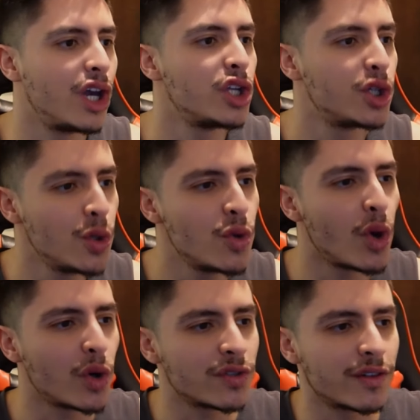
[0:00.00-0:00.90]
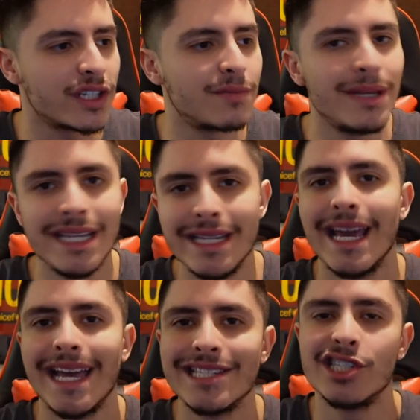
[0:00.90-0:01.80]
2 goals versus
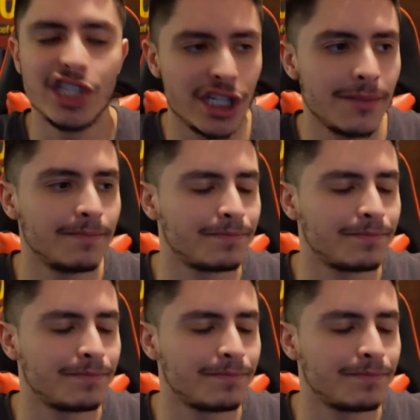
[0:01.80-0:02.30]
PSG.